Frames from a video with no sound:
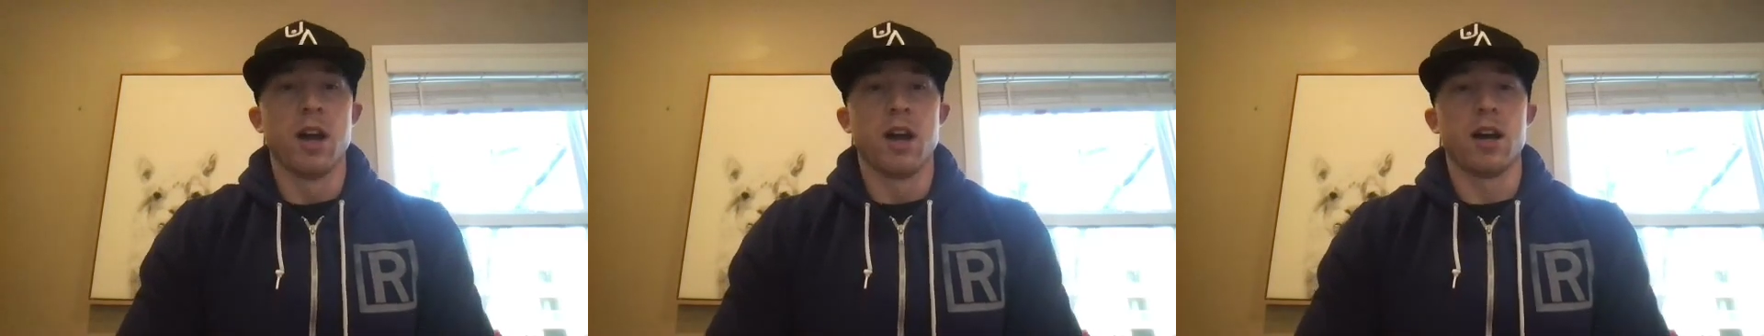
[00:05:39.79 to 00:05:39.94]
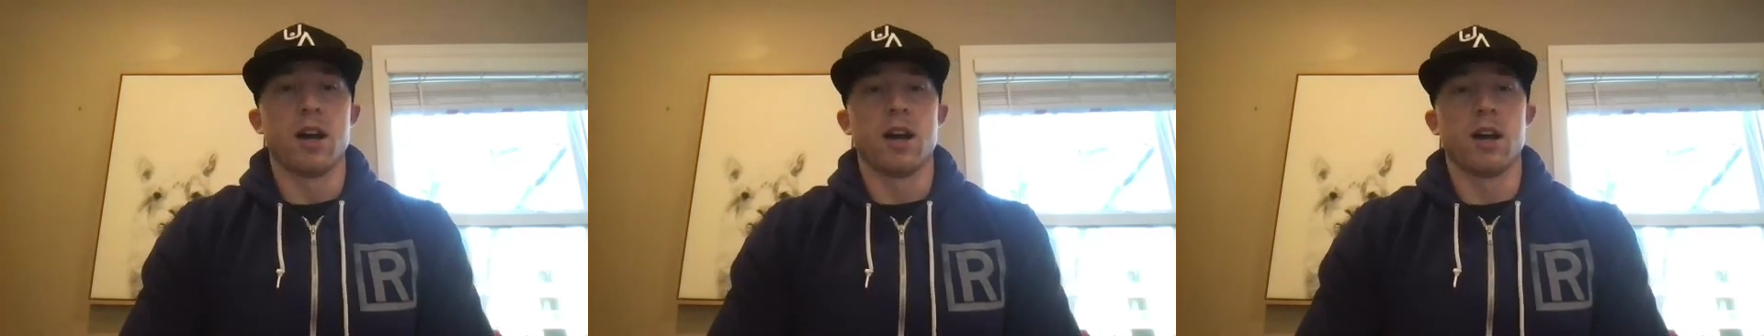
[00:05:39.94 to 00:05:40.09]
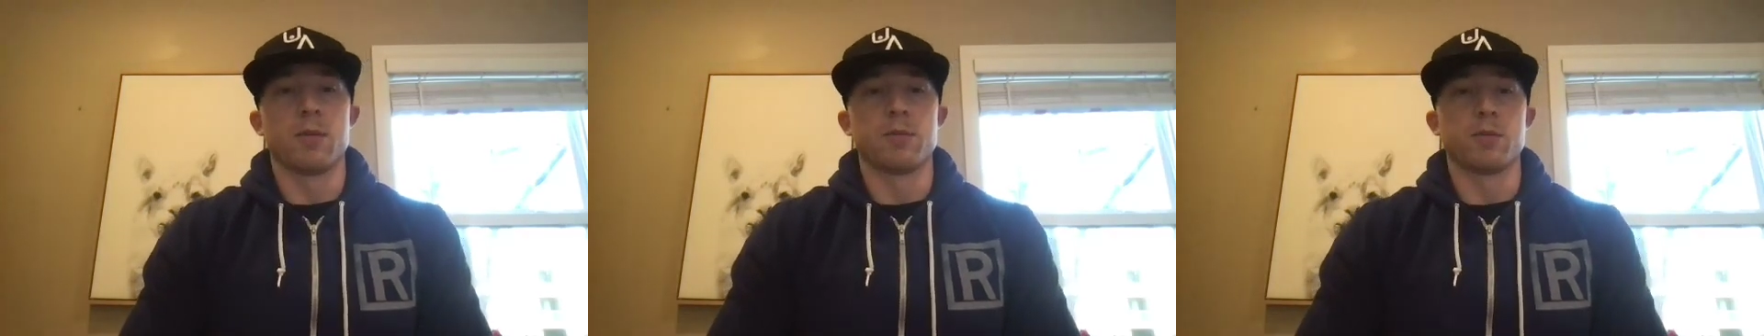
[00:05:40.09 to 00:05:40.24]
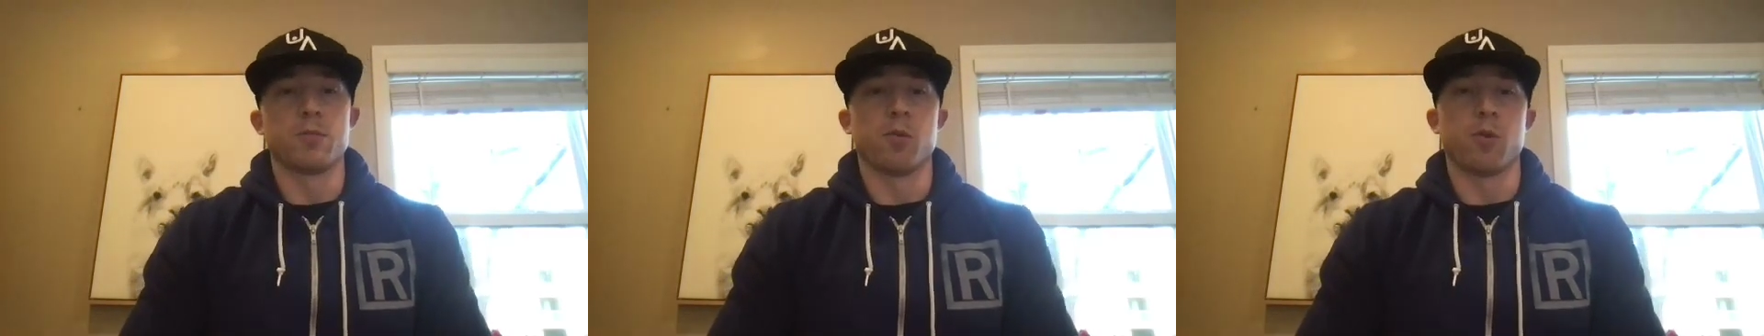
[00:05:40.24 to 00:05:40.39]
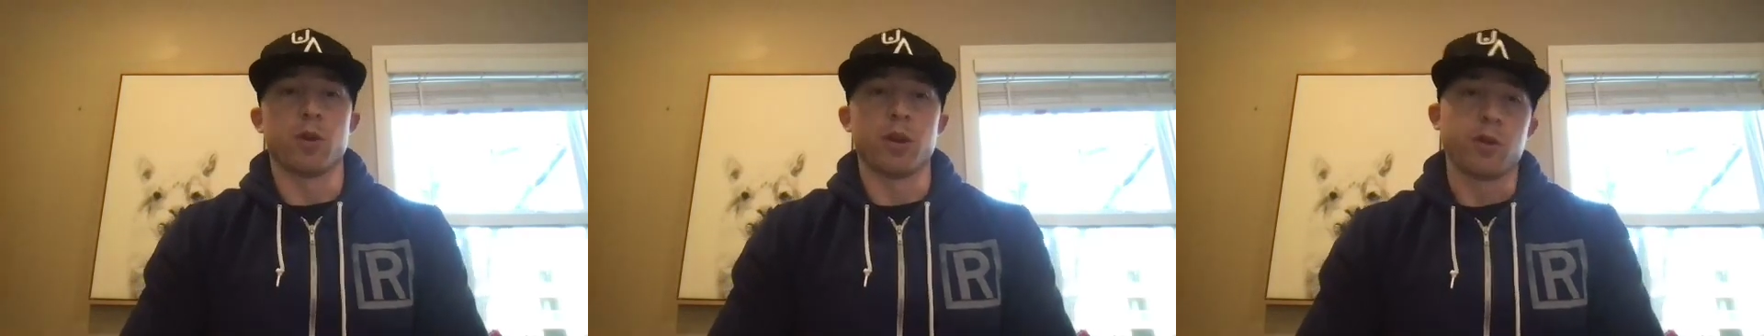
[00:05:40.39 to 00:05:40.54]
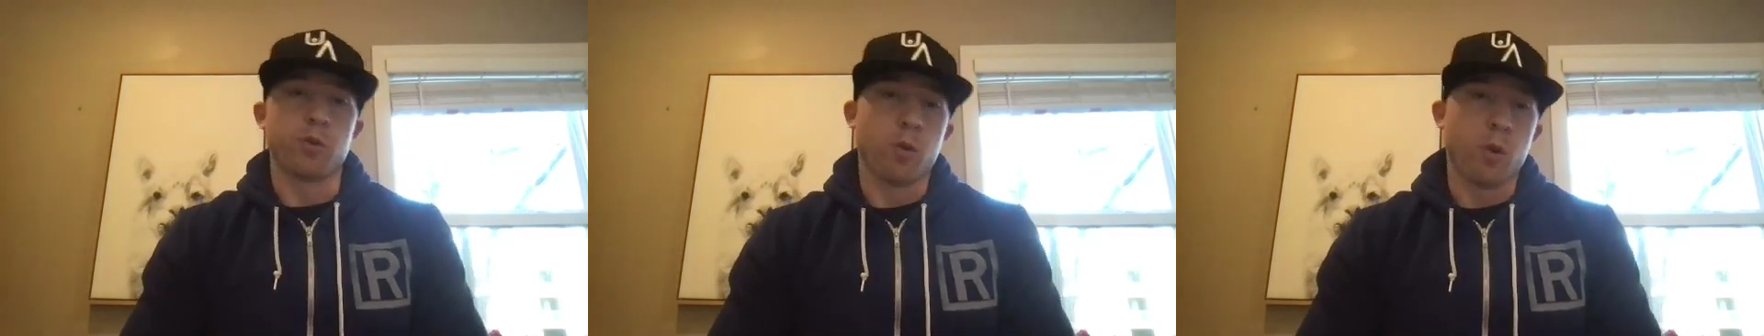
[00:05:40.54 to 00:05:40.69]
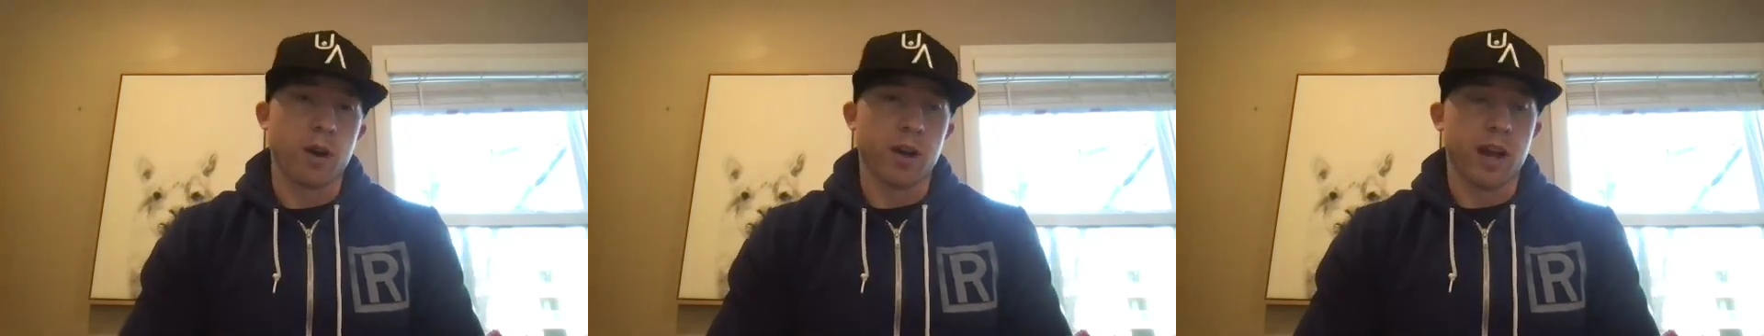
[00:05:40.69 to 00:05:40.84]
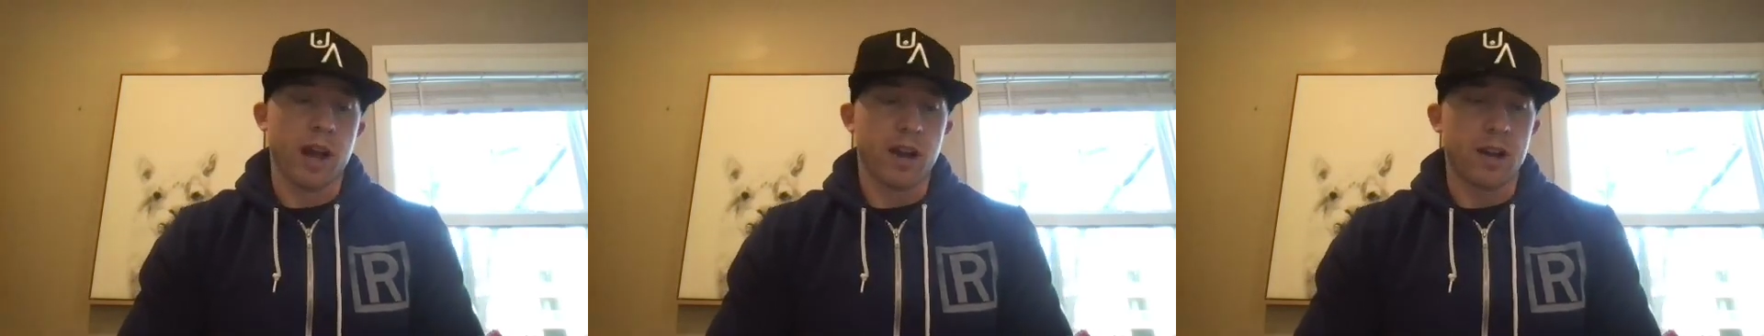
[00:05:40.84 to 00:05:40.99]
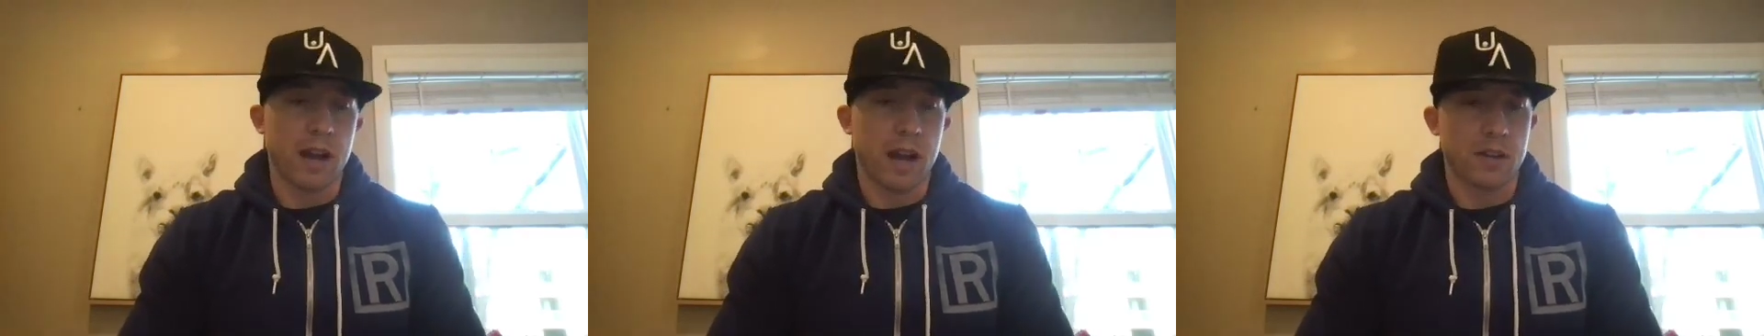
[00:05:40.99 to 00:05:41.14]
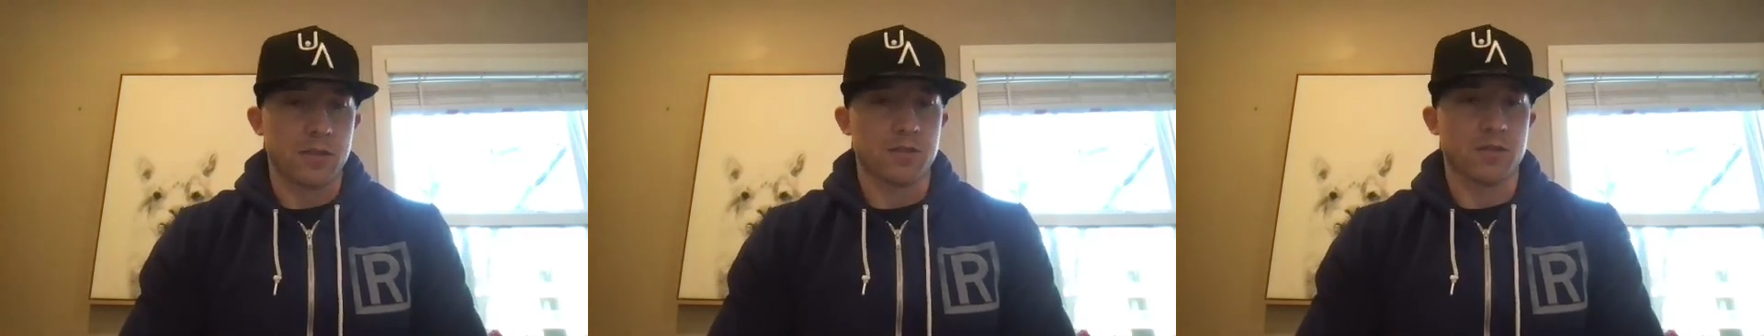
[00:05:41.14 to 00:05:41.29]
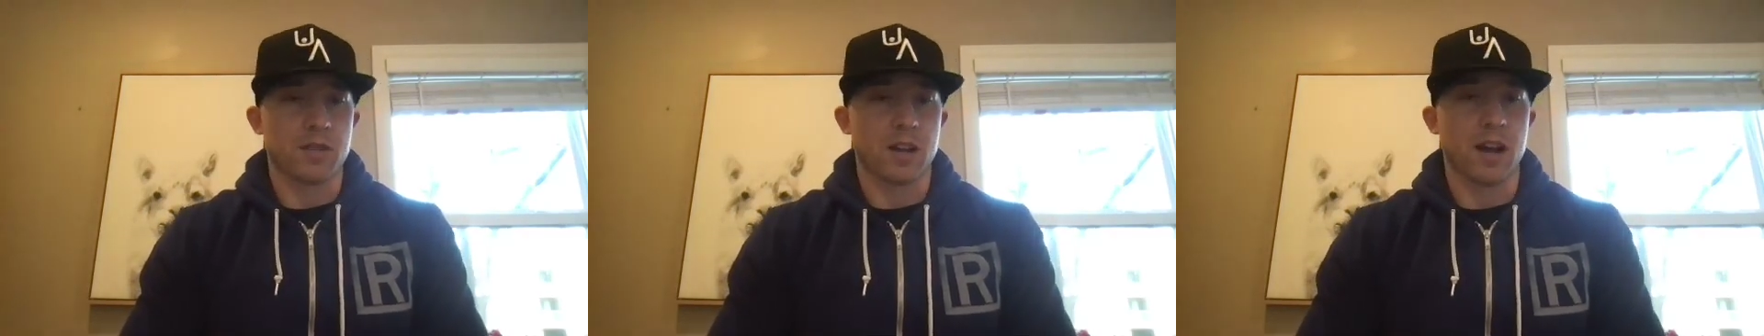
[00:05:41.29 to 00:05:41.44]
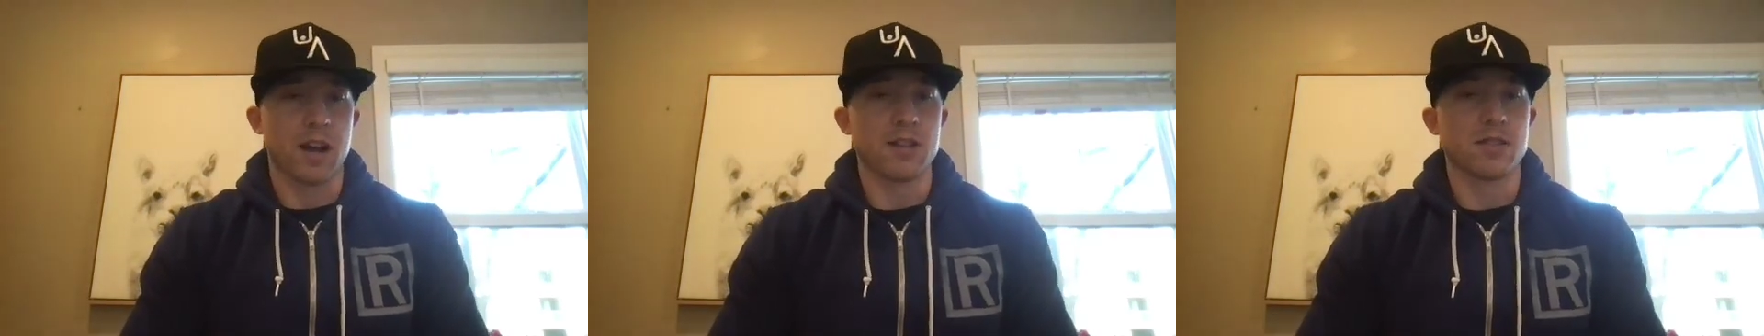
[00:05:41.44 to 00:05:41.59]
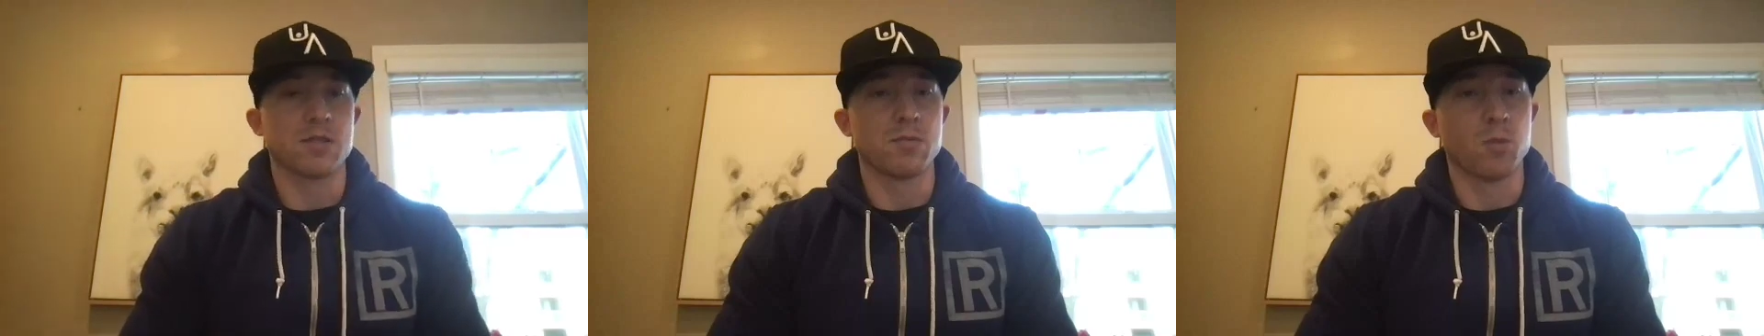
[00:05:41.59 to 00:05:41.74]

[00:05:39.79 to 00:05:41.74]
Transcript: the more you work out and exercise,